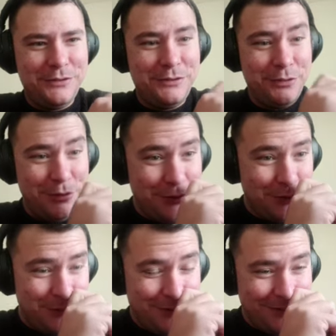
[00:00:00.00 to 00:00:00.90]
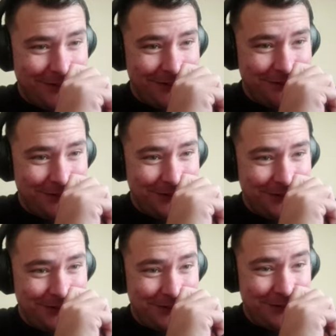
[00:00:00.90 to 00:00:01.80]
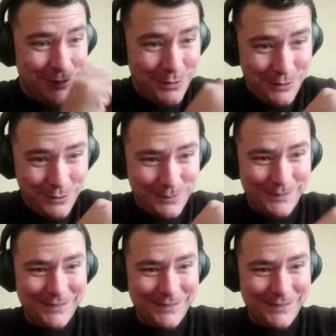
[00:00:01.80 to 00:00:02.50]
two level two.